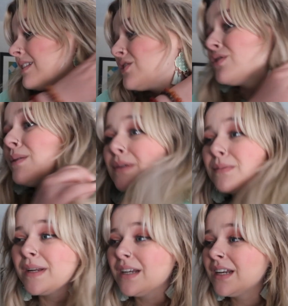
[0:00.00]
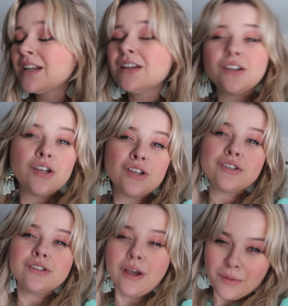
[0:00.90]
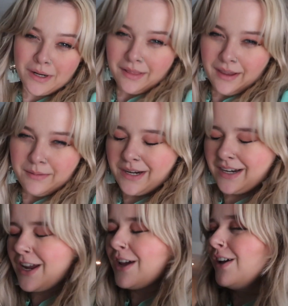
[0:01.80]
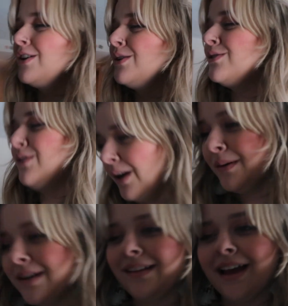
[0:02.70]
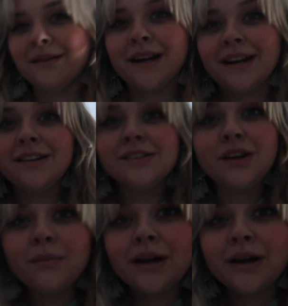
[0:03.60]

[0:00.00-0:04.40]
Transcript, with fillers: This trip has been so in alignment. So in alignment. So